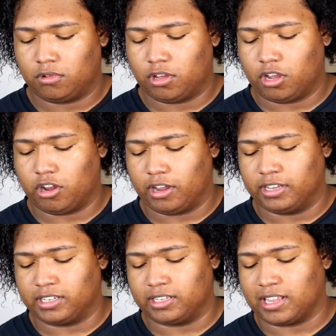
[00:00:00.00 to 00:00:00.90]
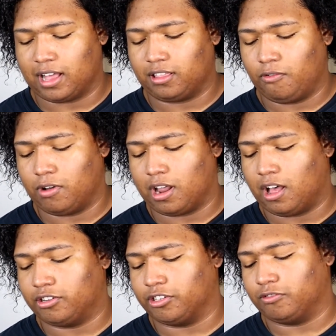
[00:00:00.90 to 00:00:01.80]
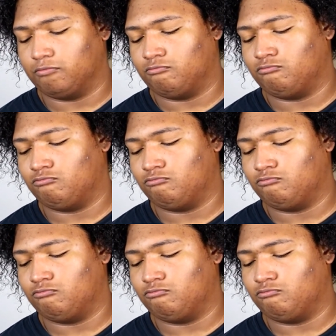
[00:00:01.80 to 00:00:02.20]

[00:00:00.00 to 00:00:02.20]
here is exactly what I'll do.